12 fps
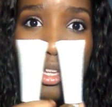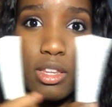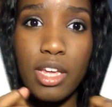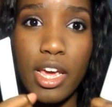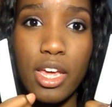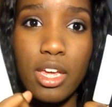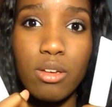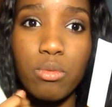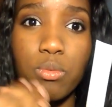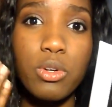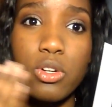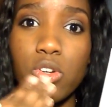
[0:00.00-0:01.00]
they
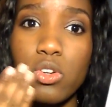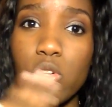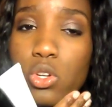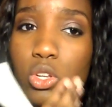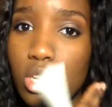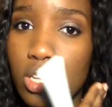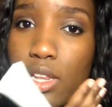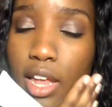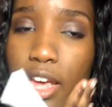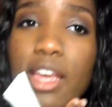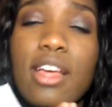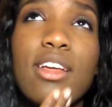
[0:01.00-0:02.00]
will,
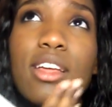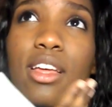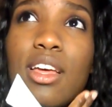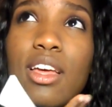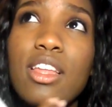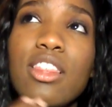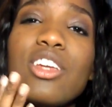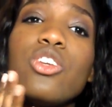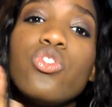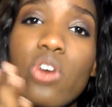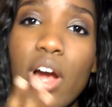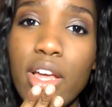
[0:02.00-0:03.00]
like, they
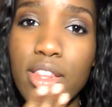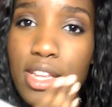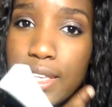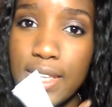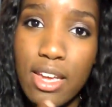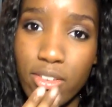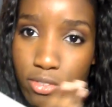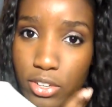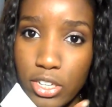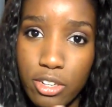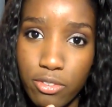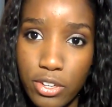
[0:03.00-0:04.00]
set
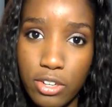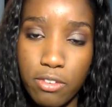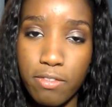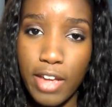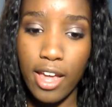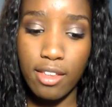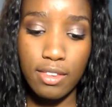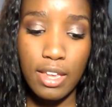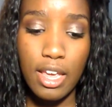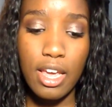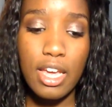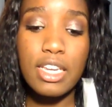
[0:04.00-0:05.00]
very, very fast.
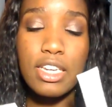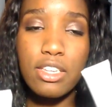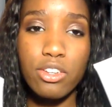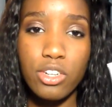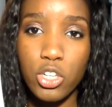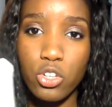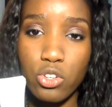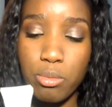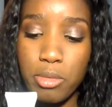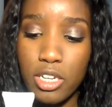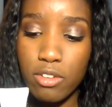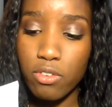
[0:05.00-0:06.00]
And these are
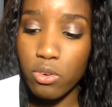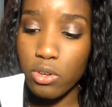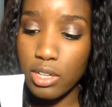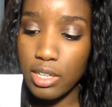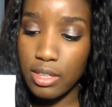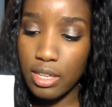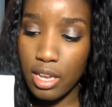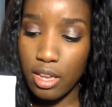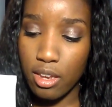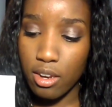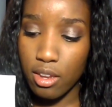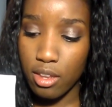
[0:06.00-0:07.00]
extremely good for oily
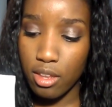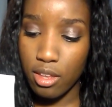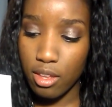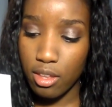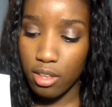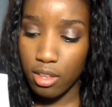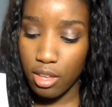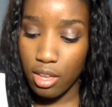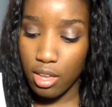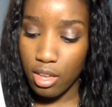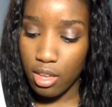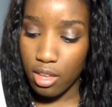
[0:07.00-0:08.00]
skin.
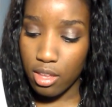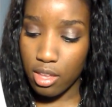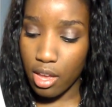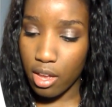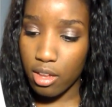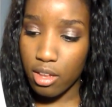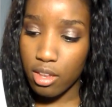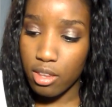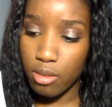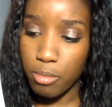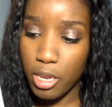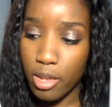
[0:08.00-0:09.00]
Yeah,
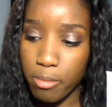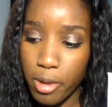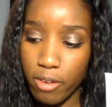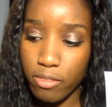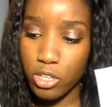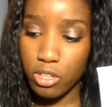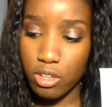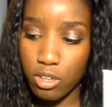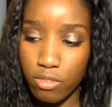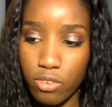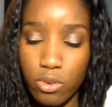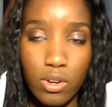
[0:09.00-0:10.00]
the medium coverage is
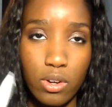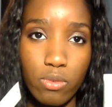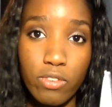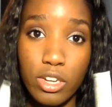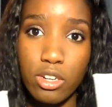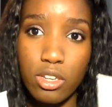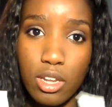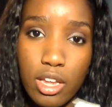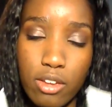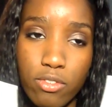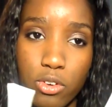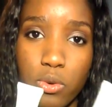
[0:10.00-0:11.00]
good for
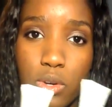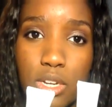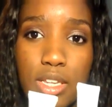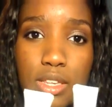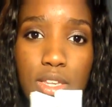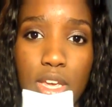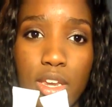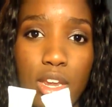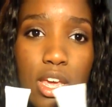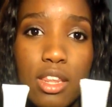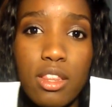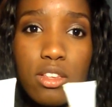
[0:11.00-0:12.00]
for oily skin,
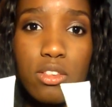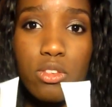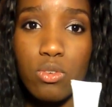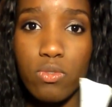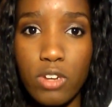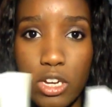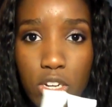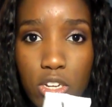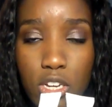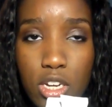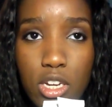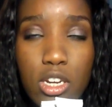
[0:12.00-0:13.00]
and these do very
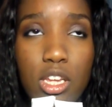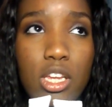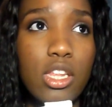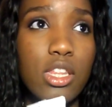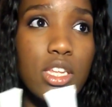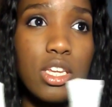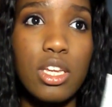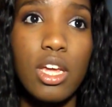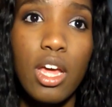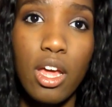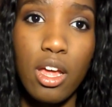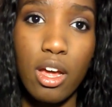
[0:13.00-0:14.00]
good in the
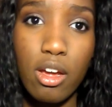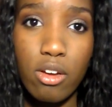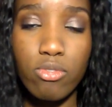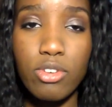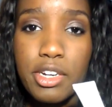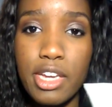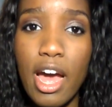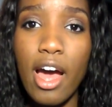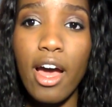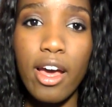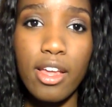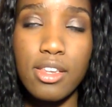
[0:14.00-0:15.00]
very
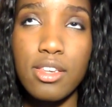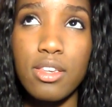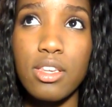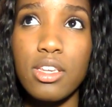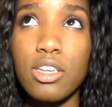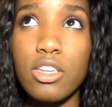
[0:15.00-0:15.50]
hot,